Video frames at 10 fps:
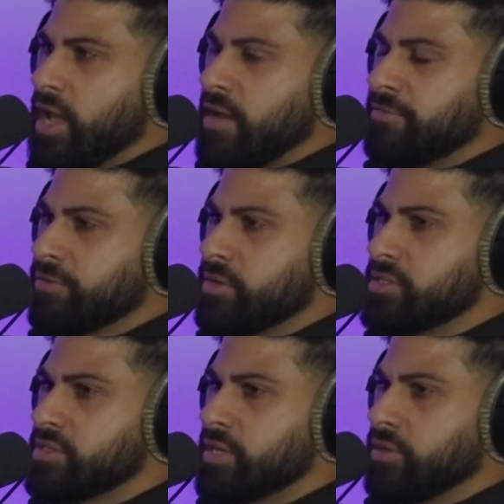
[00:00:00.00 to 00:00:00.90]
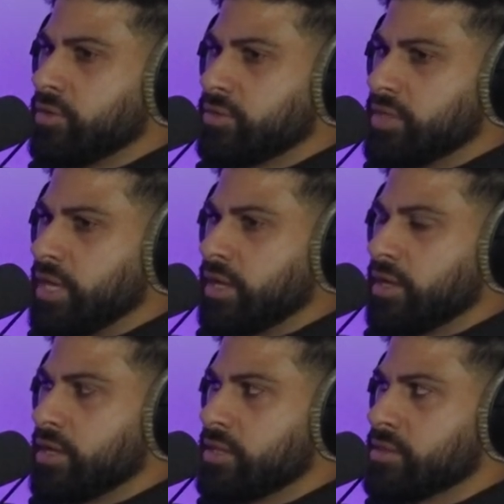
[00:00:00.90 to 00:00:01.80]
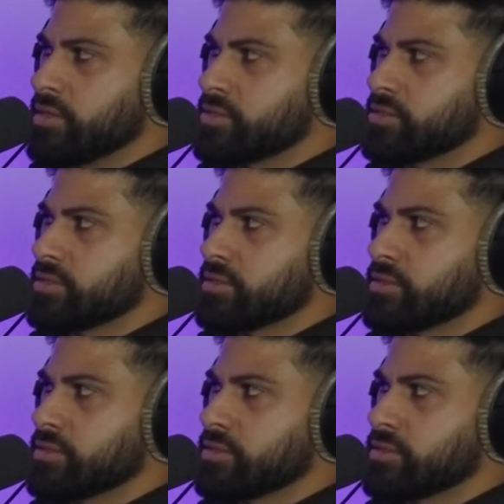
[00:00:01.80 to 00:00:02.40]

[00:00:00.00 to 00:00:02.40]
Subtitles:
every single thing in this